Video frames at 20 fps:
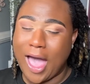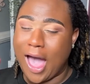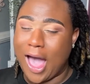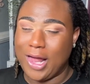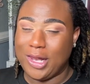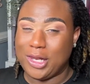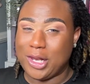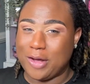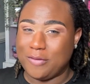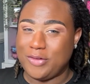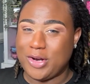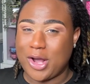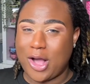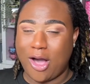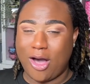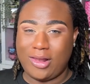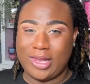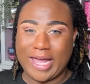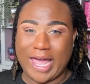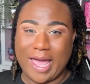I love to
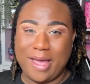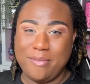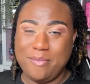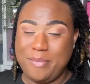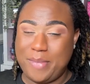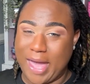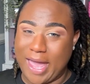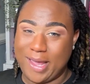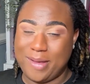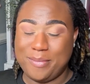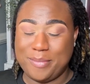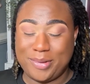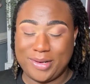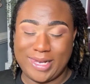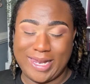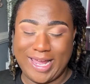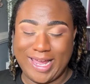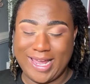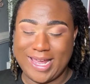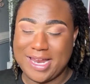call it a Bay
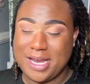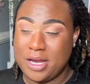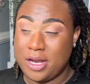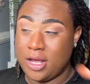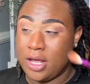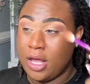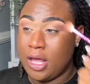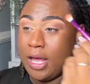blend.